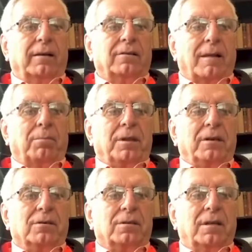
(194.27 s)
quite
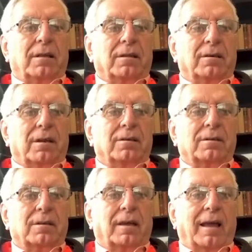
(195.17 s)
something to see. The
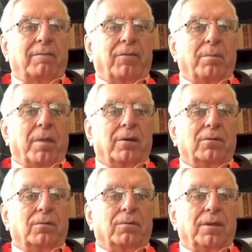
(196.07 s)
tears that came from
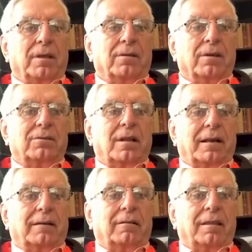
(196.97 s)
those sort of things. Just a
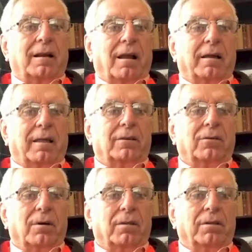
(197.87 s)
little thing like
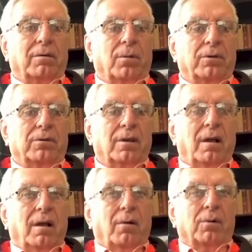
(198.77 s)
that, Jonathan, was
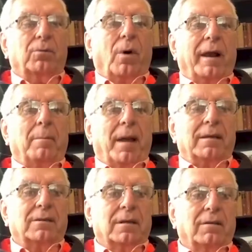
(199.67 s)
quite
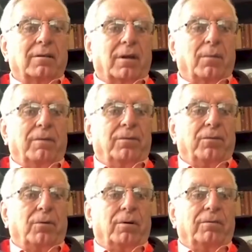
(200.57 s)
amazing. So we've
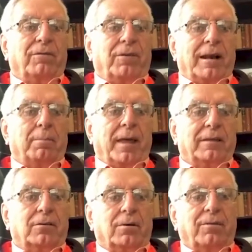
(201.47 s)
sort of developed
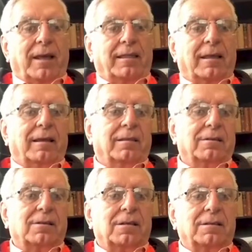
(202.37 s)
that sort of ethic
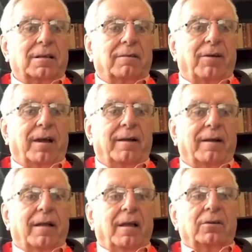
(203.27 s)
in the
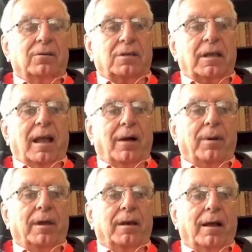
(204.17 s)
CCFA to see
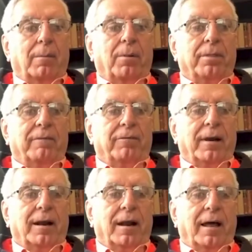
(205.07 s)
how we can help on the
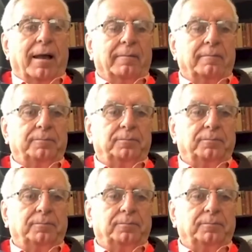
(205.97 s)
front line.